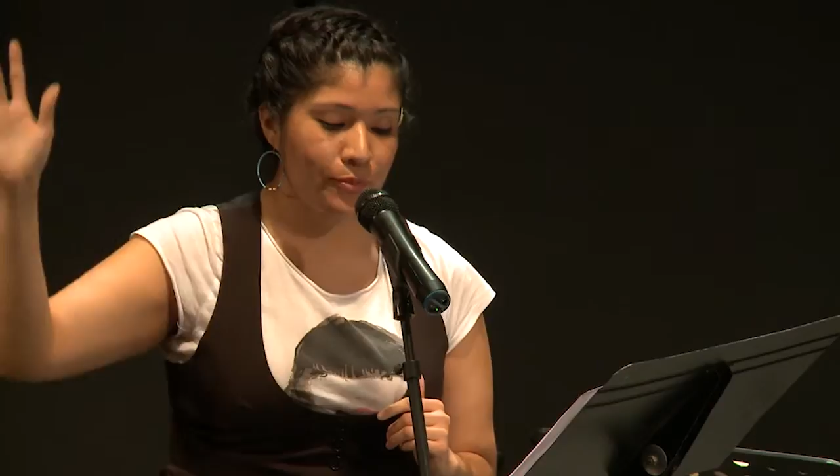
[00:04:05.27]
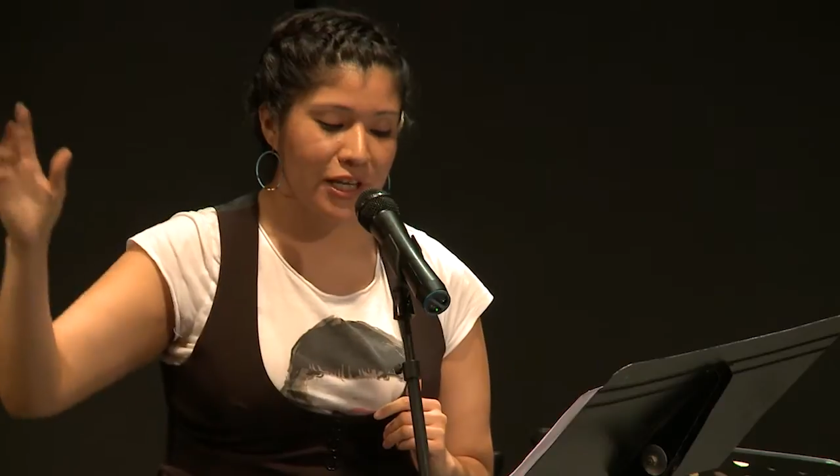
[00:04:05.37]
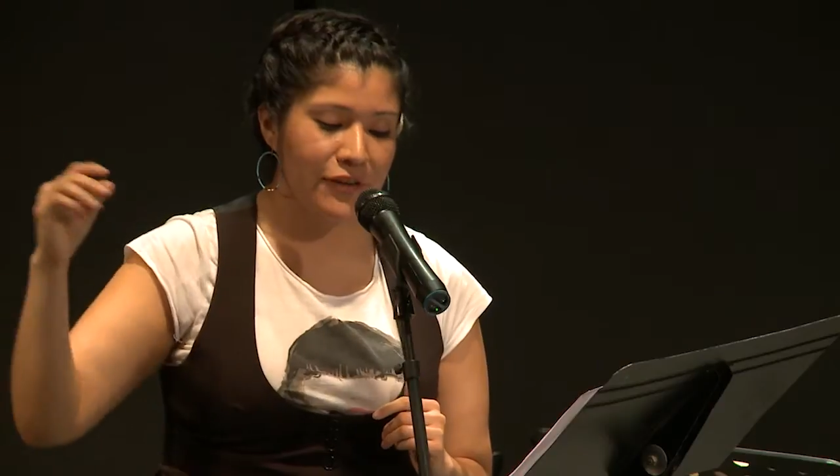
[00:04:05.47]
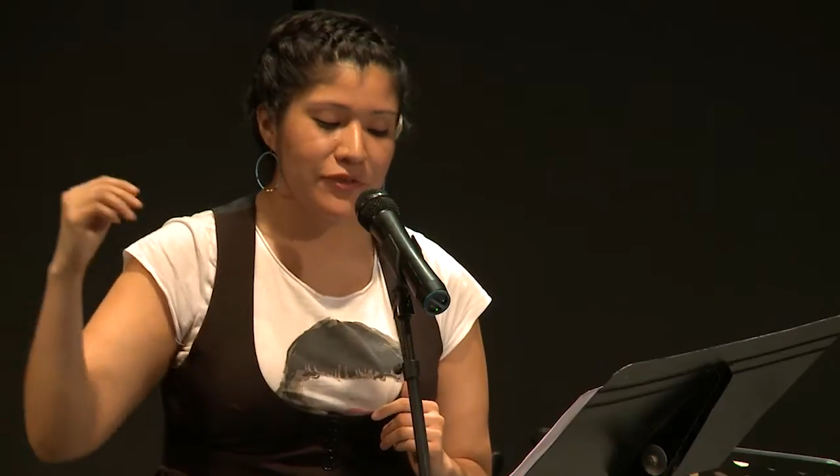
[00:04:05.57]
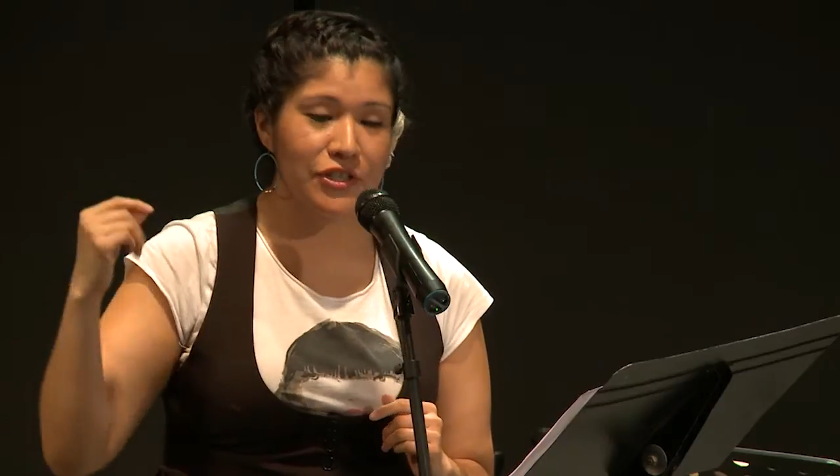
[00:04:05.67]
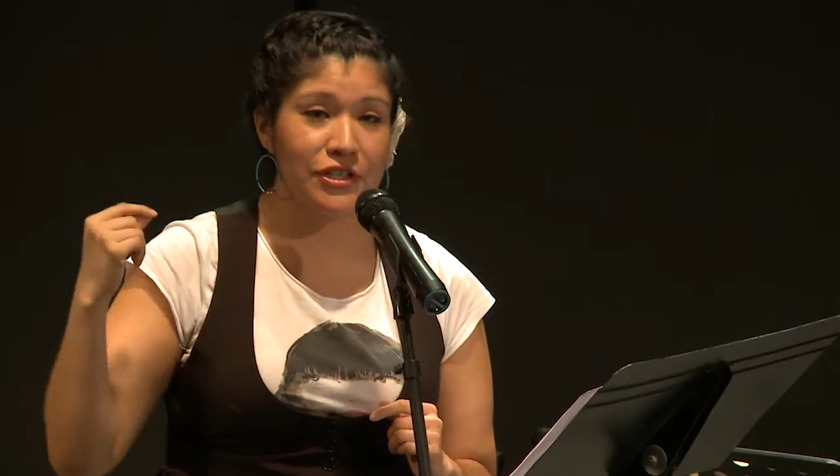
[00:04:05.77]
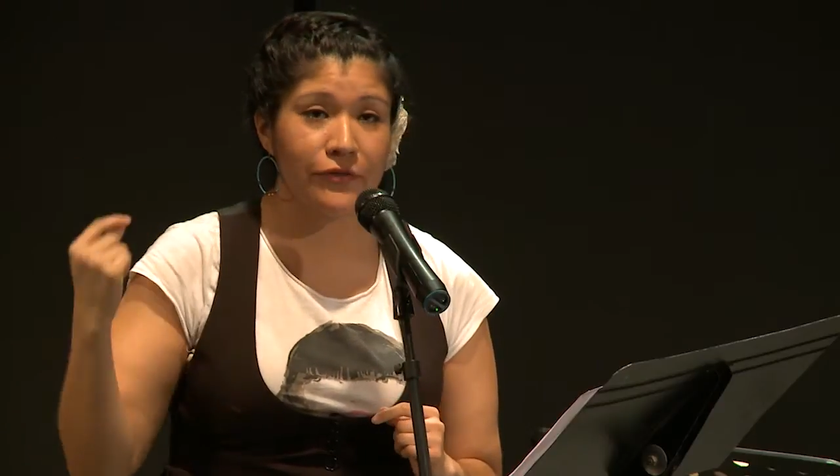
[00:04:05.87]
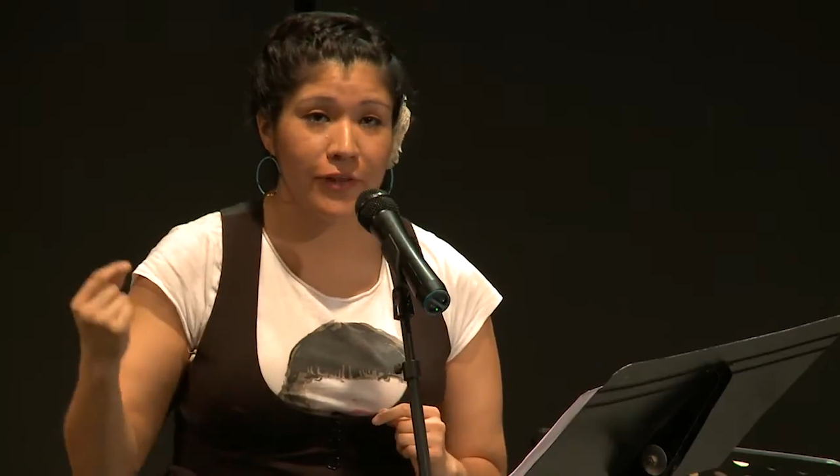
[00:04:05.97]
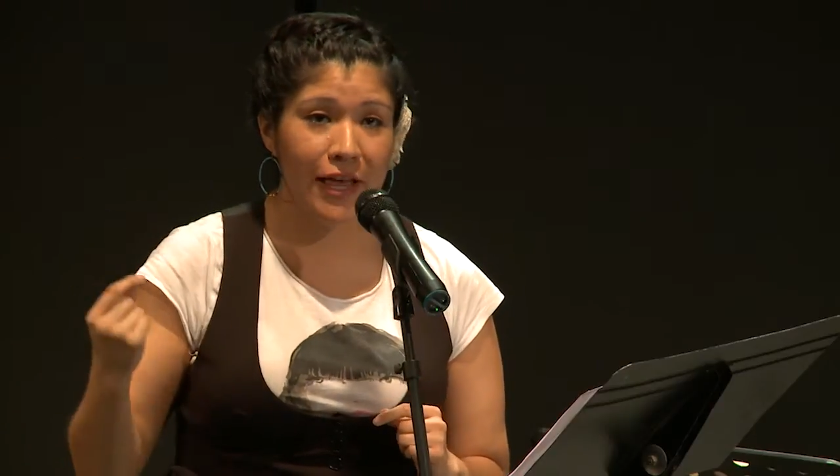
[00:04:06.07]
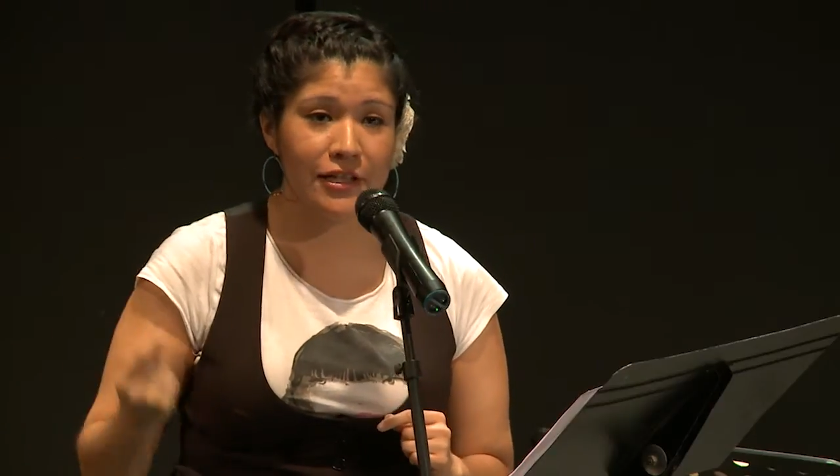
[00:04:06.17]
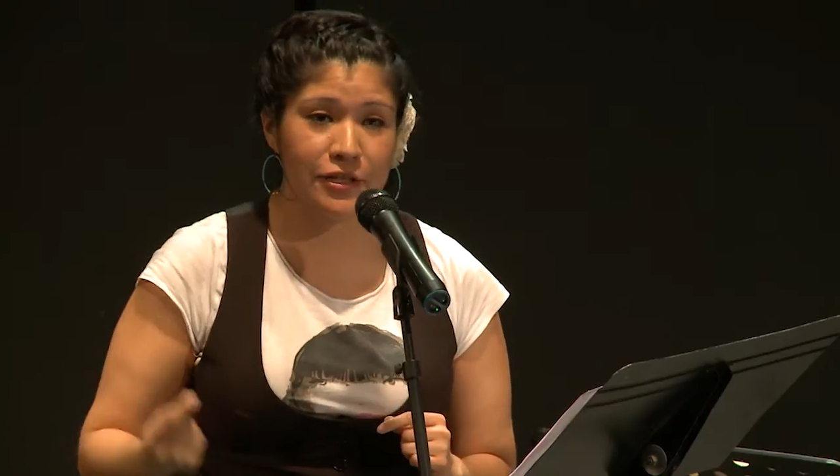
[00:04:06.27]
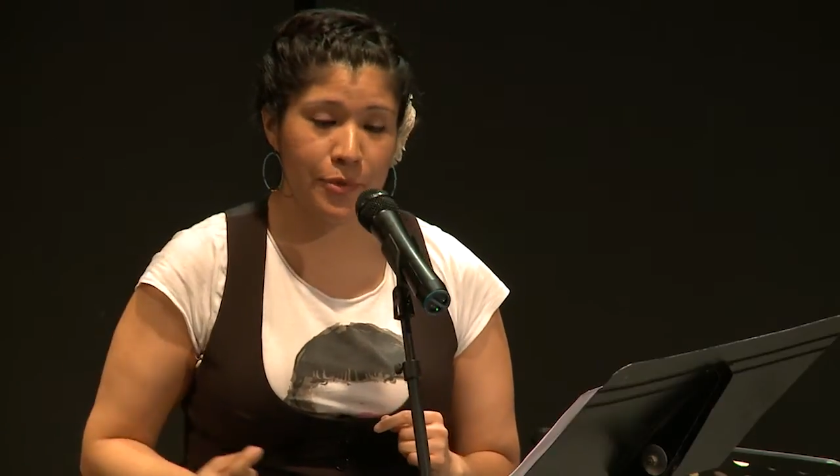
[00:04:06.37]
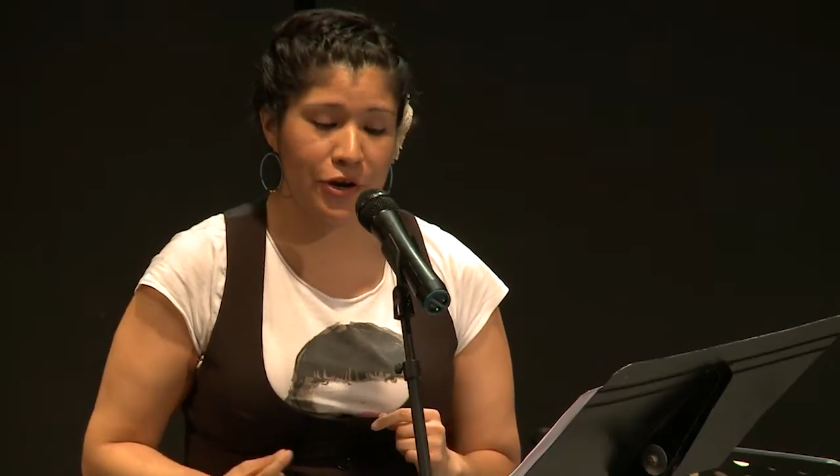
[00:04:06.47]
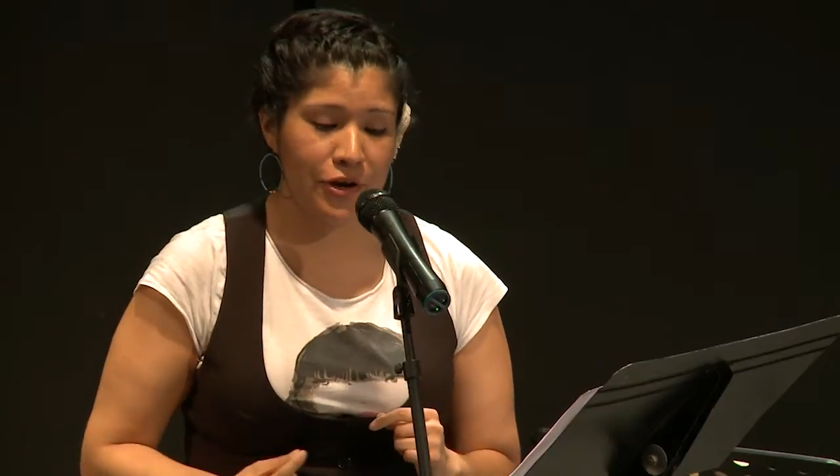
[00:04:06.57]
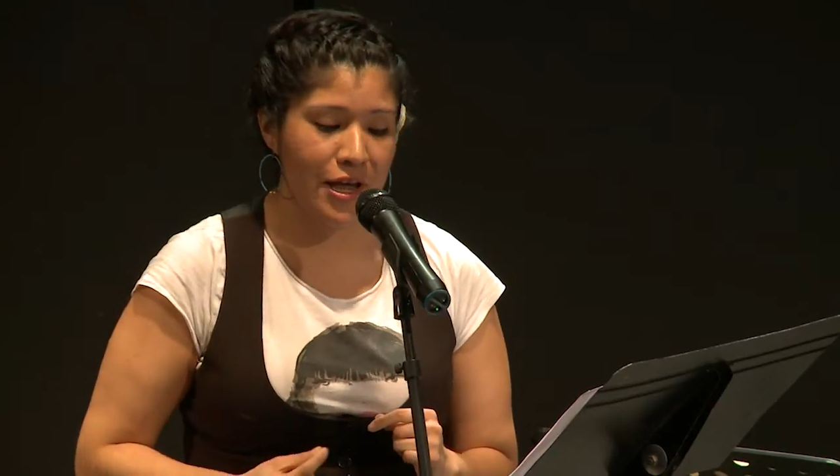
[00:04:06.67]
believes she is a flightless
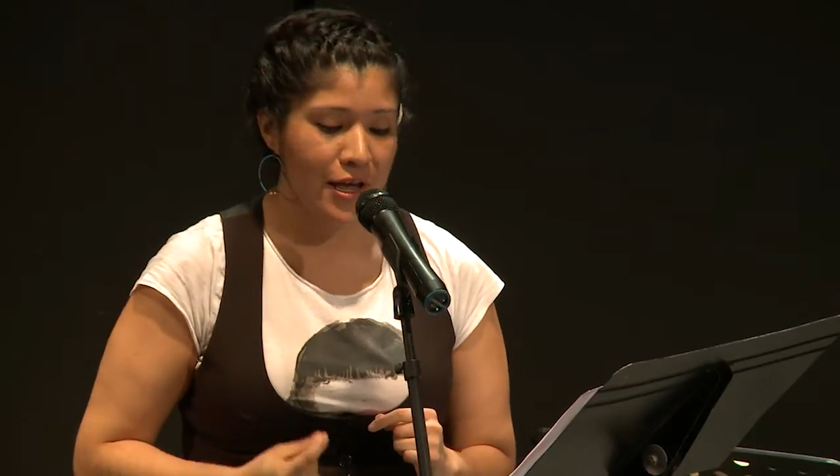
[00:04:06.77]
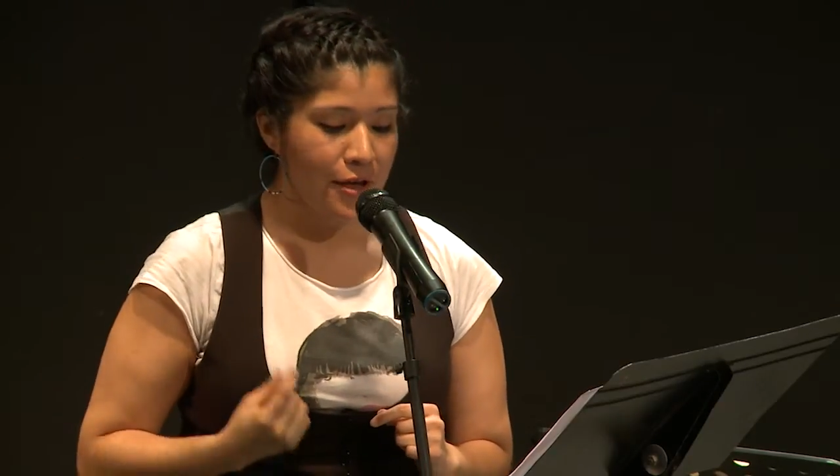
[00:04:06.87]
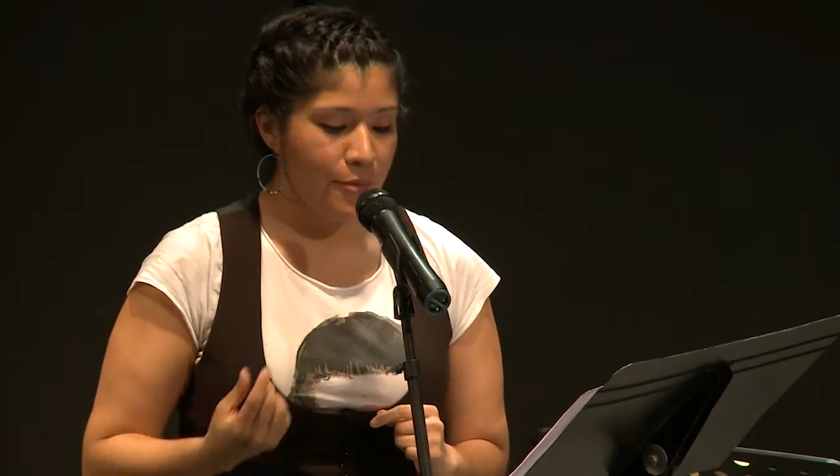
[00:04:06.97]
bird,